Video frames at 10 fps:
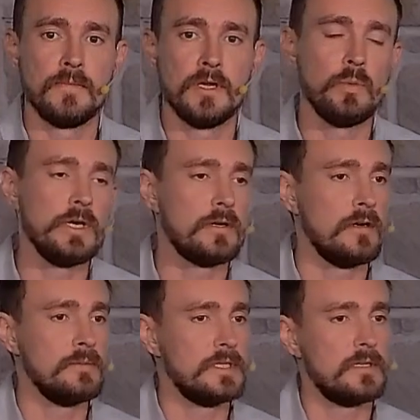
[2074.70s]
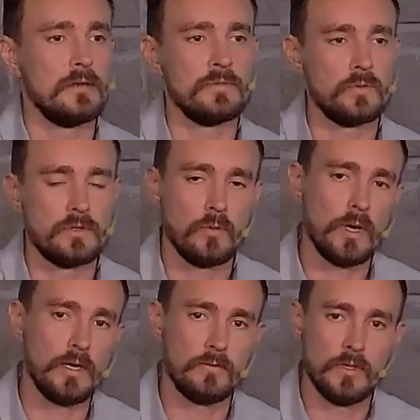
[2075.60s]
And when he comes, he comes with a
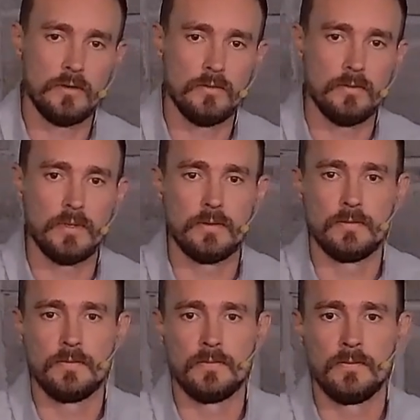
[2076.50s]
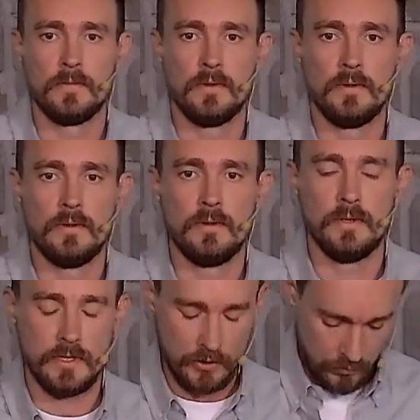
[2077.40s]
white robe and a